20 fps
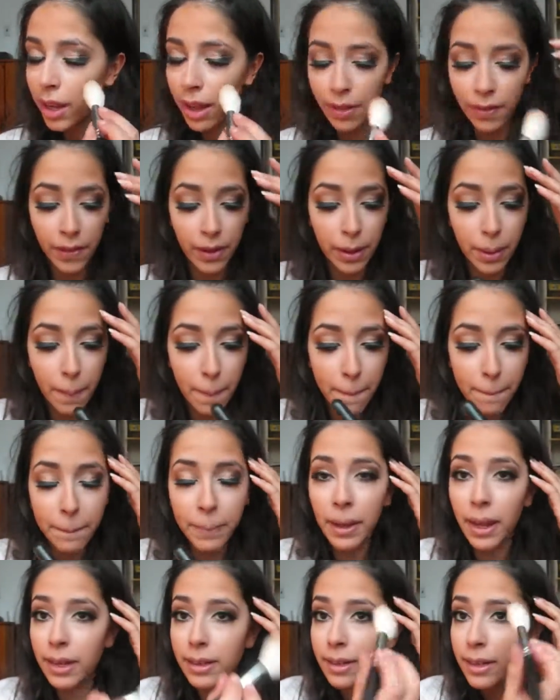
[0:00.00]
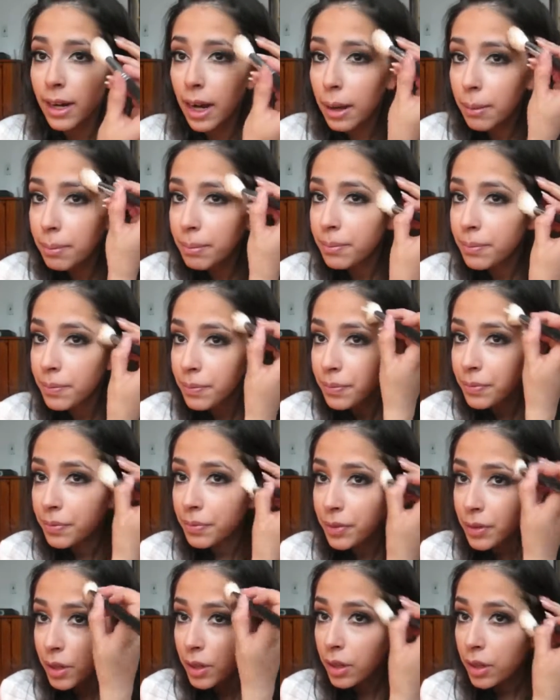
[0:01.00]
And then blend it up
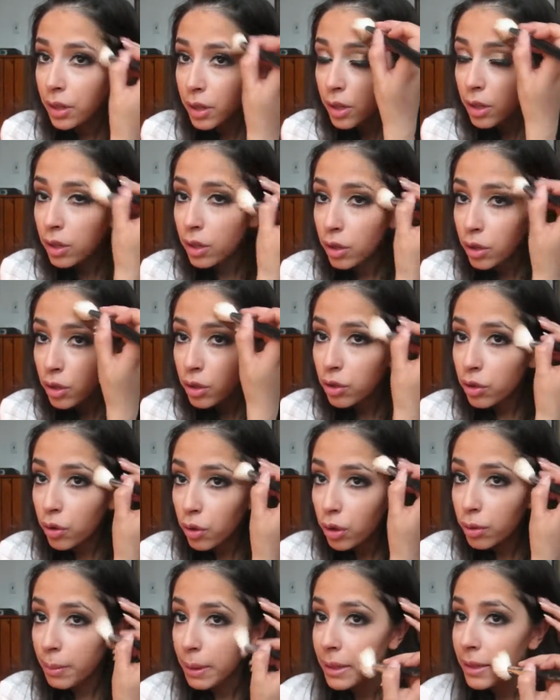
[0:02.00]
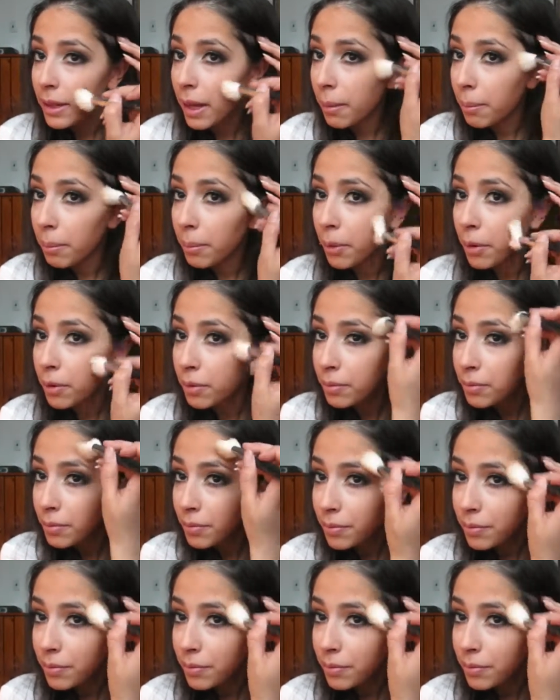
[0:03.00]
toward my temple.